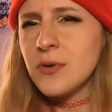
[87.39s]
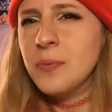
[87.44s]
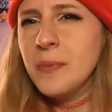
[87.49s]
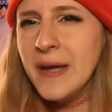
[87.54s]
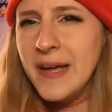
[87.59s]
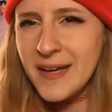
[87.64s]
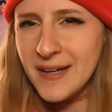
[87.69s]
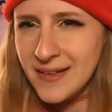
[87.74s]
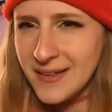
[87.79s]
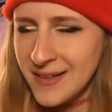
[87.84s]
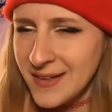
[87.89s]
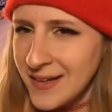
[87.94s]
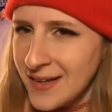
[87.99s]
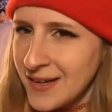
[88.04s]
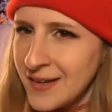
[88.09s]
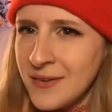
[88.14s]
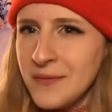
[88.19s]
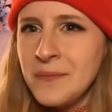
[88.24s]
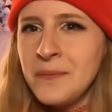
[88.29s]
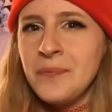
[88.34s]
little man
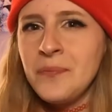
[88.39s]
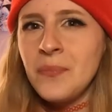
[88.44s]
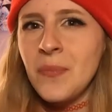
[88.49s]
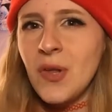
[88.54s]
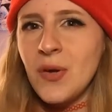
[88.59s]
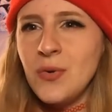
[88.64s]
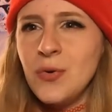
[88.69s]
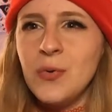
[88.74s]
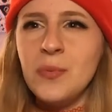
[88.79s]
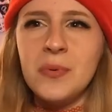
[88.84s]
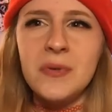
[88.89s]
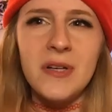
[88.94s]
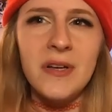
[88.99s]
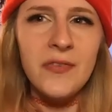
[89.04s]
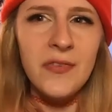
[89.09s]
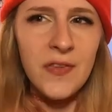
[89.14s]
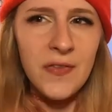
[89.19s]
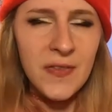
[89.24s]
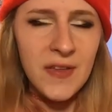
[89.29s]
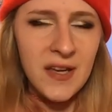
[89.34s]
who
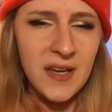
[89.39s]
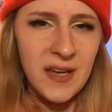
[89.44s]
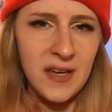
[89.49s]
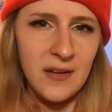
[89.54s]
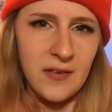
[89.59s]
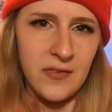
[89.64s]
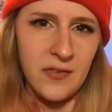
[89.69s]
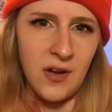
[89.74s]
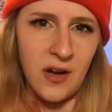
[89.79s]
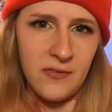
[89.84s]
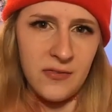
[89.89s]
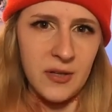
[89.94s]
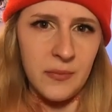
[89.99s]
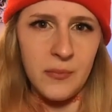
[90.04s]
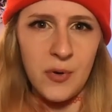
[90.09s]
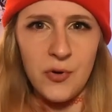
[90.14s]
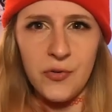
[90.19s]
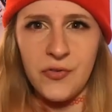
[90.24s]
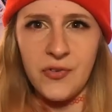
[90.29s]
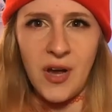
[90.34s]
believes that the key to
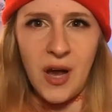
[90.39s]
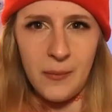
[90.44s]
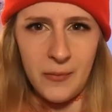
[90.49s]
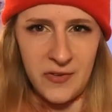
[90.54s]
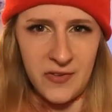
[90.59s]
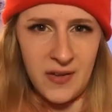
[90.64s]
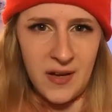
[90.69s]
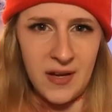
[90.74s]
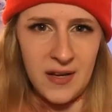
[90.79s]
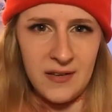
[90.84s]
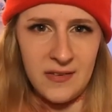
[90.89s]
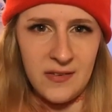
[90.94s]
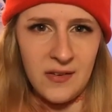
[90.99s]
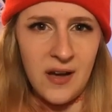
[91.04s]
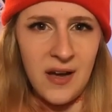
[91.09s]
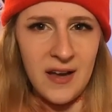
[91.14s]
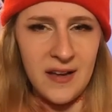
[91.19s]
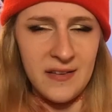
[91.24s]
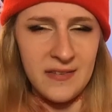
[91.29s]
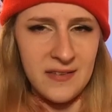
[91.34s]
solving most homicides
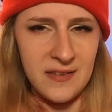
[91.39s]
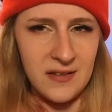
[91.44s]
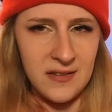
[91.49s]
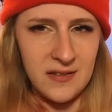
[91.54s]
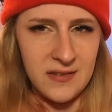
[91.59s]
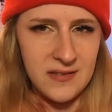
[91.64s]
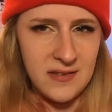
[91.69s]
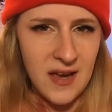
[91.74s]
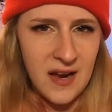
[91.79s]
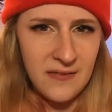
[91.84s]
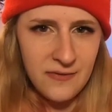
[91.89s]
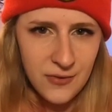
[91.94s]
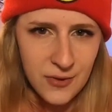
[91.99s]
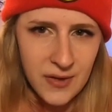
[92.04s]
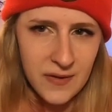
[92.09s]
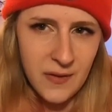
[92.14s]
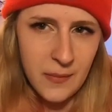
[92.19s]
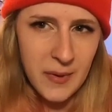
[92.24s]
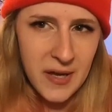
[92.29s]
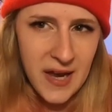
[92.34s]
lies in
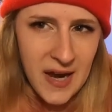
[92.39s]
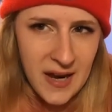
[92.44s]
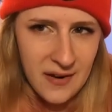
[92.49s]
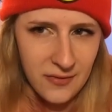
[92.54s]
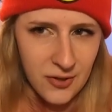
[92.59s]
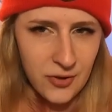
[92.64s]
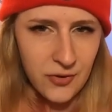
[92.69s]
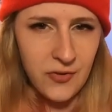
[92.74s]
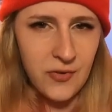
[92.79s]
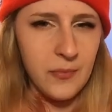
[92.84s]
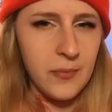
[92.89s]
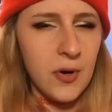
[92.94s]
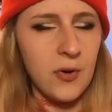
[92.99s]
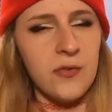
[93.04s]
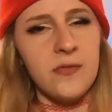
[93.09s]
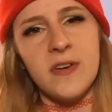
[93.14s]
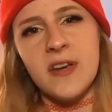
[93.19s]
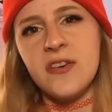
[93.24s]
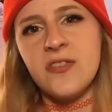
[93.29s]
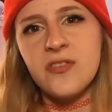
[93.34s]
deciphering the behaviors and
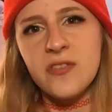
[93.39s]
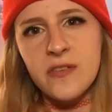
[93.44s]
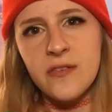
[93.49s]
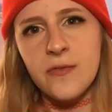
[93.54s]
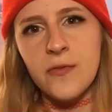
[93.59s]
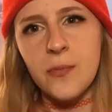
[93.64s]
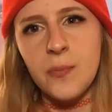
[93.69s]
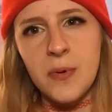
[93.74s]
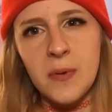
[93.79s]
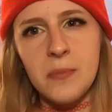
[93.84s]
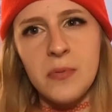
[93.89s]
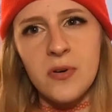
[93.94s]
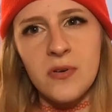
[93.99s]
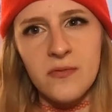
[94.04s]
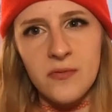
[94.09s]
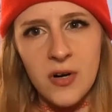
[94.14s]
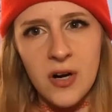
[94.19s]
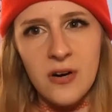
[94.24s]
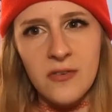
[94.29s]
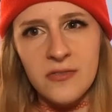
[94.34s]
motivations of the people
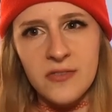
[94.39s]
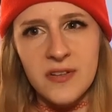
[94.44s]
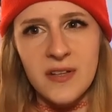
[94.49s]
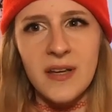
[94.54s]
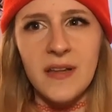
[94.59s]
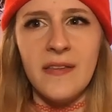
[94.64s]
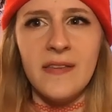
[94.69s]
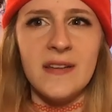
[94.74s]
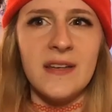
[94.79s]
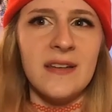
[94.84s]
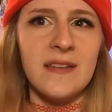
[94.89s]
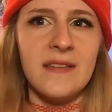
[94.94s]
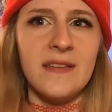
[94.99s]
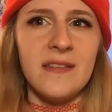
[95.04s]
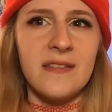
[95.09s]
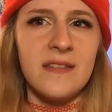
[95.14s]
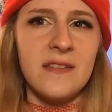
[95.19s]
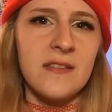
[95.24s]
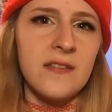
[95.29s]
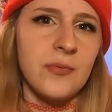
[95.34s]
involved, and that
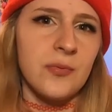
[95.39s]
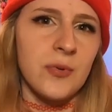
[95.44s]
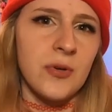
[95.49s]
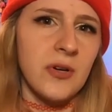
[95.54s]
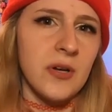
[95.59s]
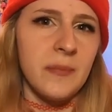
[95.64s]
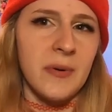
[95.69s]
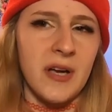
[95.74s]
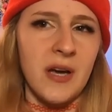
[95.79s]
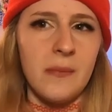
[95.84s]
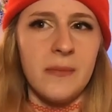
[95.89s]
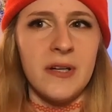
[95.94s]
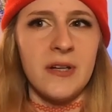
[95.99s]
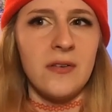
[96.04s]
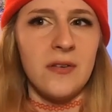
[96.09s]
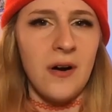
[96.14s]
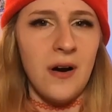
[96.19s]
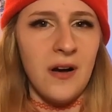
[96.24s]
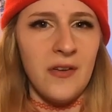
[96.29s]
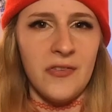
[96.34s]
this is really
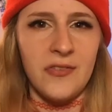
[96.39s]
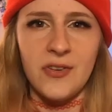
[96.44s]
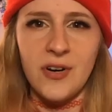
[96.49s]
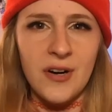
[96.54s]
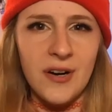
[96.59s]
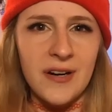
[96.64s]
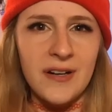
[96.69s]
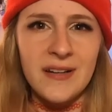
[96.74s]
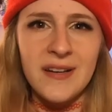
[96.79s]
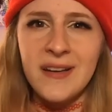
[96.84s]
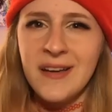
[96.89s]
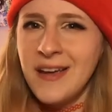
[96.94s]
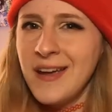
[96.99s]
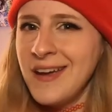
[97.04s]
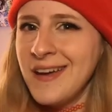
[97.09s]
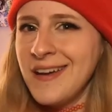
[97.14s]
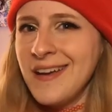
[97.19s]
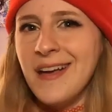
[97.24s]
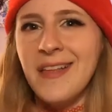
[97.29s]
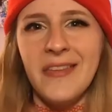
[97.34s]
becoming a lost art
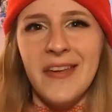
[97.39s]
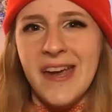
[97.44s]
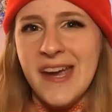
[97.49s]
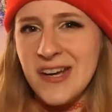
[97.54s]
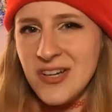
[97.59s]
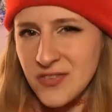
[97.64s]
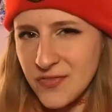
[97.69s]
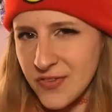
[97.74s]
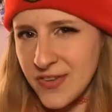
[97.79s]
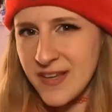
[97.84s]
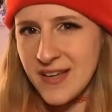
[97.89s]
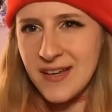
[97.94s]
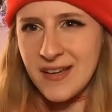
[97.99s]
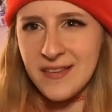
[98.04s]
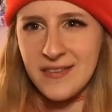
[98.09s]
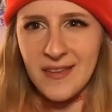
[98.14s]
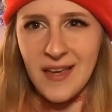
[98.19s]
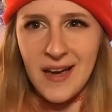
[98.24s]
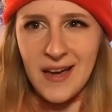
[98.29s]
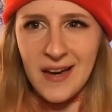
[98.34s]
in the age of
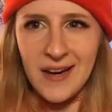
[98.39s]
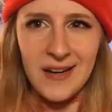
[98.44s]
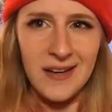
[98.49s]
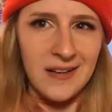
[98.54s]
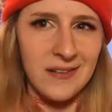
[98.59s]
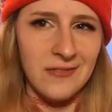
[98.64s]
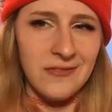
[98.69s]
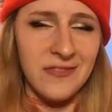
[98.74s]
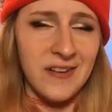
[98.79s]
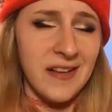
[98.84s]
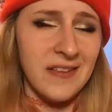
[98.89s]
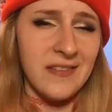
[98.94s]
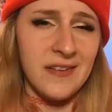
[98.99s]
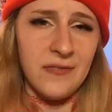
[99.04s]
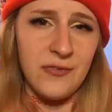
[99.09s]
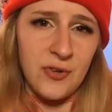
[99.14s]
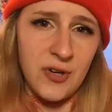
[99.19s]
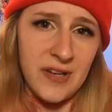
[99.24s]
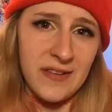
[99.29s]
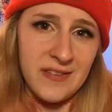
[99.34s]
CSI and
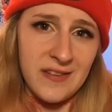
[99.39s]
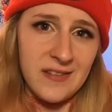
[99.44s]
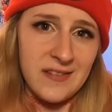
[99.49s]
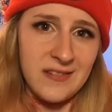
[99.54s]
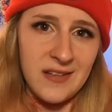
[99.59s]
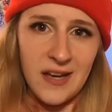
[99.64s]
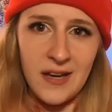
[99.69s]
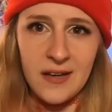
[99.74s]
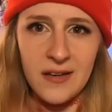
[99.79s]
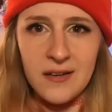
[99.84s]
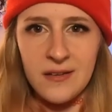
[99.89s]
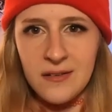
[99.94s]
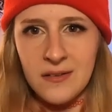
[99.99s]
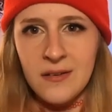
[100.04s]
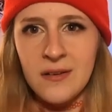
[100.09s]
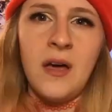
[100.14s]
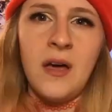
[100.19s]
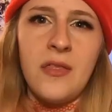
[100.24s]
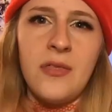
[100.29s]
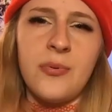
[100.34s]
fancy forensics tech.
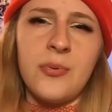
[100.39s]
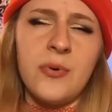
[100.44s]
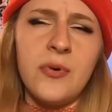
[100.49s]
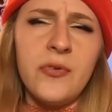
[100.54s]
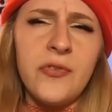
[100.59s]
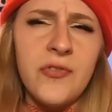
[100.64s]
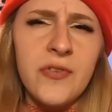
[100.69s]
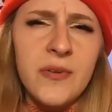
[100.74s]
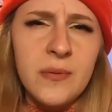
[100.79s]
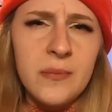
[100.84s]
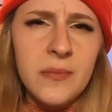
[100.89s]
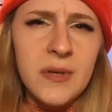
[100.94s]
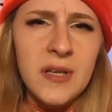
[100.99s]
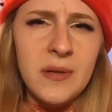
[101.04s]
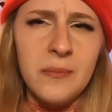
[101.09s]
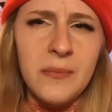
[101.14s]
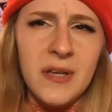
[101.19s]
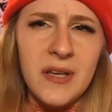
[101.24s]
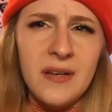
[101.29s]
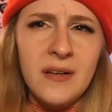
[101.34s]
Through some
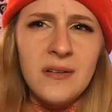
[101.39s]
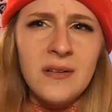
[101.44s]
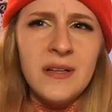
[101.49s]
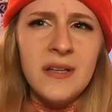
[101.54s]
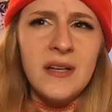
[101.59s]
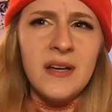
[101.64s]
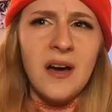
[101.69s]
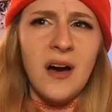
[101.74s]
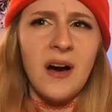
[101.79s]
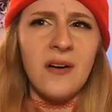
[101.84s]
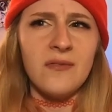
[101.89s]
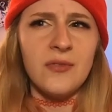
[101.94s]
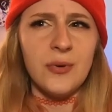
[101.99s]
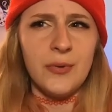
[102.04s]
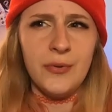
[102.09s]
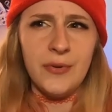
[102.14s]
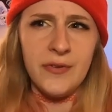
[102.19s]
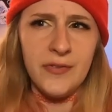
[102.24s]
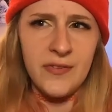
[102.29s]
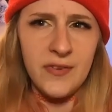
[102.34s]
admittedly
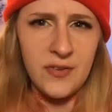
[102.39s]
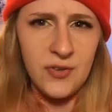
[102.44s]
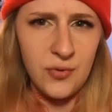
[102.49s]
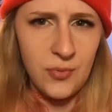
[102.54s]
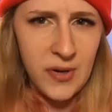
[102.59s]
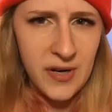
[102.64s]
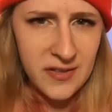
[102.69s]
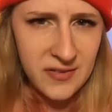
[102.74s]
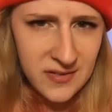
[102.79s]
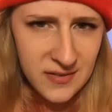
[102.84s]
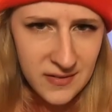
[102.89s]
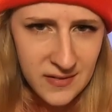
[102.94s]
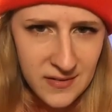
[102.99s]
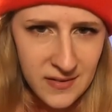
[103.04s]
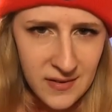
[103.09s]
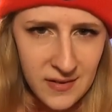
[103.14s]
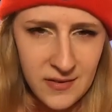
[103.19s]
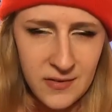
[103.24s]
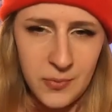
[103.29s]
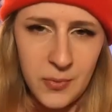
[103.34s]
convoluted
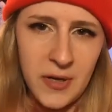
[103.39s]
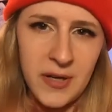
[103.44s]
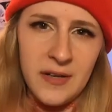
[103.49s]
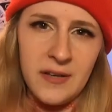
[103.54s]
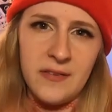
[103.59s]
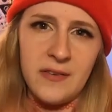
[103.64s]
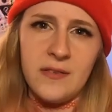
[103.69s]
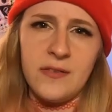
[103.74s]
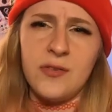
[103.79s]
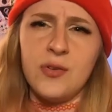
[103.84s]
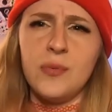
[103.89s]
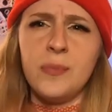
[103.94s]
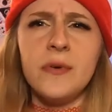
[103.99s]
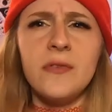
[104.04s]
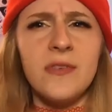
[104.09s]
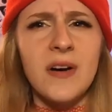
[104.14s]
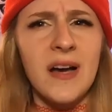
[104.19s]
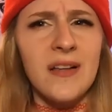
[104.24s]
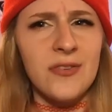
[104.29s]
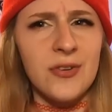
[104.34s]
situations explained as the
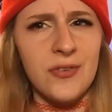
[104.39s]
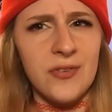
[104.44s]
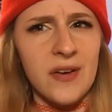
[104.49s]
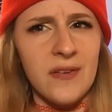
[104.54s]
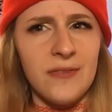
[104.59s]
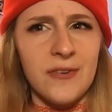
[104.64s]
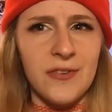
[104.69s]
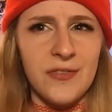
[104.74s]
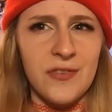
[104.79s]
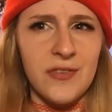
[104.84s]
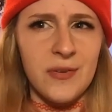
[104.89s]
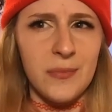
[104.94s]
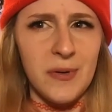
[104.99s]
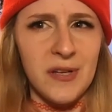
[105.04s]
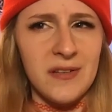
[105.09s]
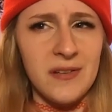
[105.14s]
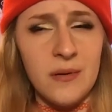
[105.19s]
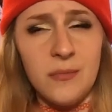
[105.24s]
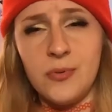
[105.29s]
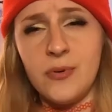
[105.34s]
supervisor's efforts to
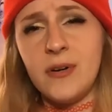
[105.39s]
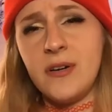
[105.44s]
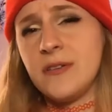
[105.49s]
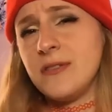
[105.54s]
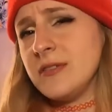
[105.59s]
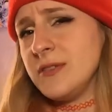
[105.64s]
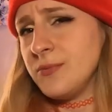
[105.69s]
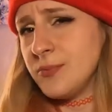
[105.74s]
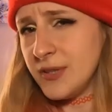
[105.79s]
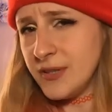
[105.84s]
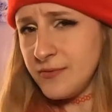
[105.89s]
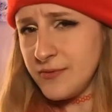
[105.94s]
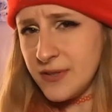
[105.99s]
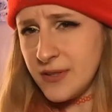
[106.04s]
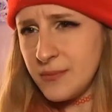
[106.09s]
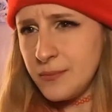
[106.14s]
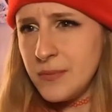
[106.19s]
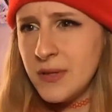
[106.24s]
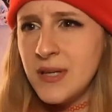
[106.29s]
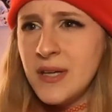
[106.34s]
be temporarily rid of
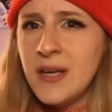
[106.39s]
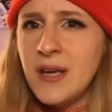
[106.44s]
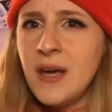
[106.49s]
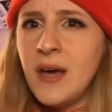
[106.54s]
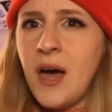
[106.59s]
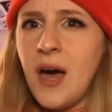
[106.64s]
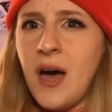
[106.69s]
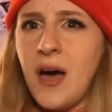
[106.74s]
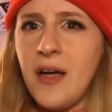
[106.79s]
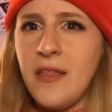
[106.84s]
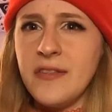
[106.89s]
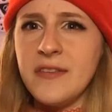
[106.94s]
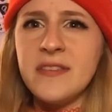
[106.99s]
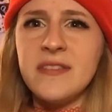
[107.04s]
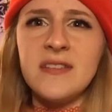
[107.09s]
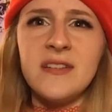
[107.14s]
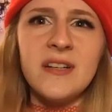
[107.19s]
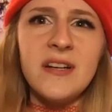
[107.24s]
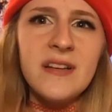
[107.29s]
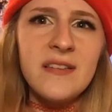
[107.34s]
him, uh, the
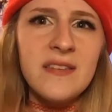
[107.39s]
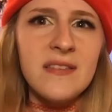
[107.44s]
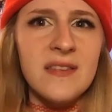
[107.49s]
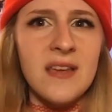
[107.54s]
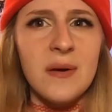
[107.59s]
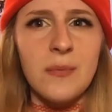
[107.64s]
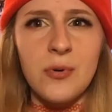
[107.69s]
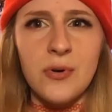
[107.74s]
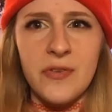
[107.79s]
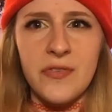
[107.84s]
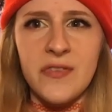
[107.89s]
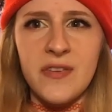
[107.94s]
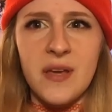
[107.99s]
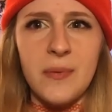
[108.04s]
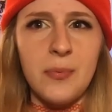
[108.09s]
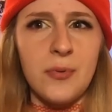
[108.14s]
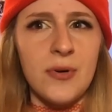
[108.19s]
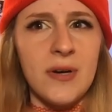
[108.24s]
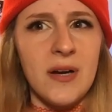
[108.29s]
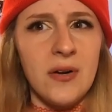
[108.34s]
series is able to
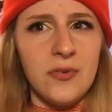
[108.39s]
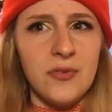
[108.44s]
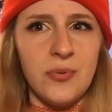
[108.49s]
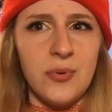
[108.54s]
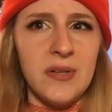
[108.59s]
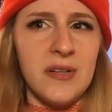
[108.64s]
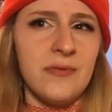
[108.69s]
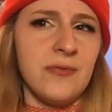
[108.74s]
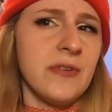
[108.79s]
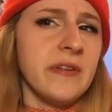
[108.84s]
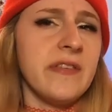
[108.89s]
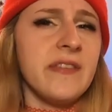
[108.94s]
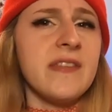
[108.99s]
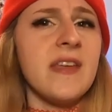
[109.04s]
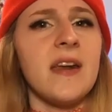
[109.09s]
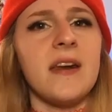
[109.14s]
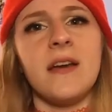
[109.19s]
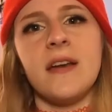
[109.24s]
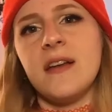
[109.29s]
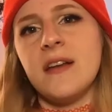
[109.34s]
skip around to a different
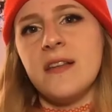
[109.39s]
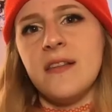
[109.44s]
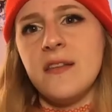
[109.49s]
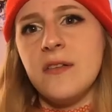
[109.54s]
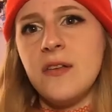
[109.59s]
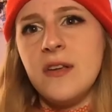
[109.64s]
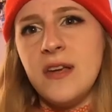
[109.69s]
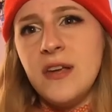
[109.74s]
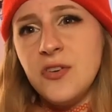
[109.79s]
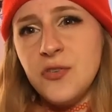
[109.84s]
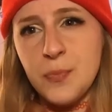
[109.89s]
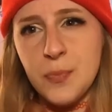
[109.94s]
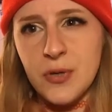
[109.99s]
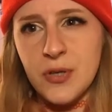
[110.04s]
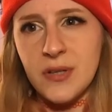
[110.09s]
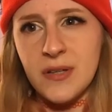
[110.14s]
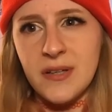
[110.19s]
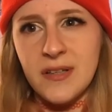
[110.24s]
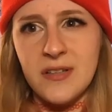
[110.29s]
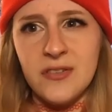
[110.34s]
setting in each
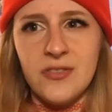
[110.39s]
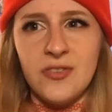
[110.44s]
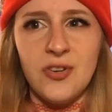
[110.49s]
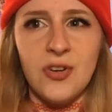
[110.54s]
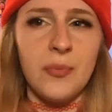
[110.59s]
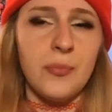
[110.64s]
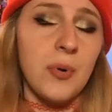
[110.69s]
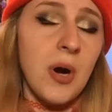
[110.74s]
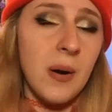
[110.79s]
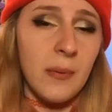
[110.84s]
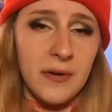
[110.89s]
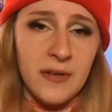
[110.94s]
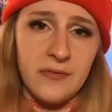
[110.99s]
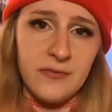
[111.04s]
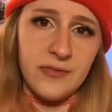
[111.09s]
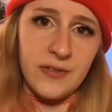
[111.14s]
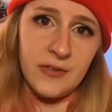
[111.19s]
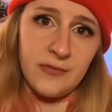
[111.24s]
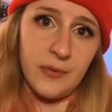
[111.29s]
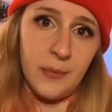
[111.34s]
book, as you can probably
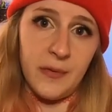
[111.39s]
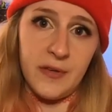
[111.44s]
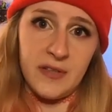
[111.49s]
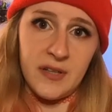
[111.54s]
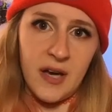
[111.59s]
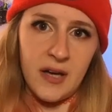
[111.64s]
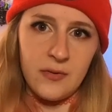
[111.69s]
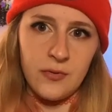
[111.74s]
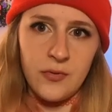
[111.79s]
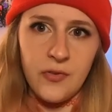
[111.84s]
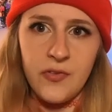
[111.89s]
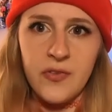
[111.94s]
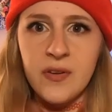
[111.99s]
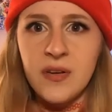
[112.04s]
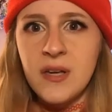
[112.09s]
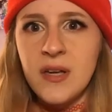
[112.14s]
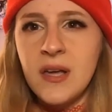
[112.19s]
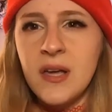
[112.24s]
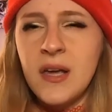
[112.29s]
infer from the titles.